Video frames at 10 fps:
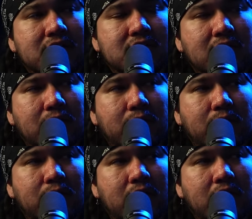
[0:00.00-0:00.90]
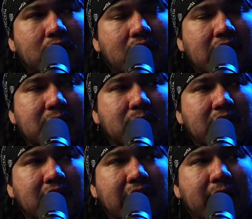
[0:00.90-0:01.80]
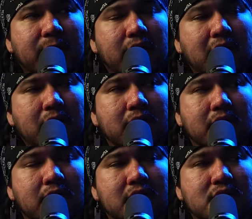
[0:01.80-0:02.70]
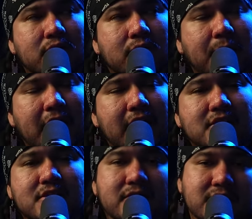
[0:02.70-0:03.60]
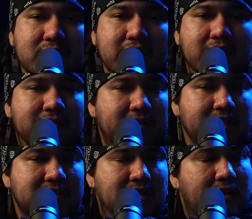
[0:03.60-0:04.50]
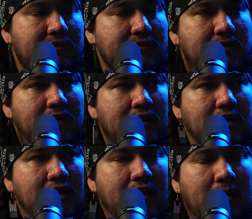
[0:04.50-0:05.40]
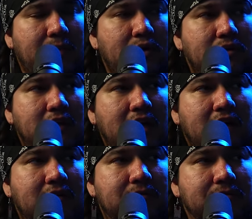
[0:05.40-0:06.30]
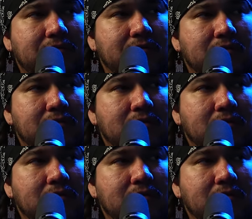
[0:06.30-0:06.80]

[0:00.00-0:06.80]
So I went on that road going toward Page, Arizona, and Flagstaff. I pulled off.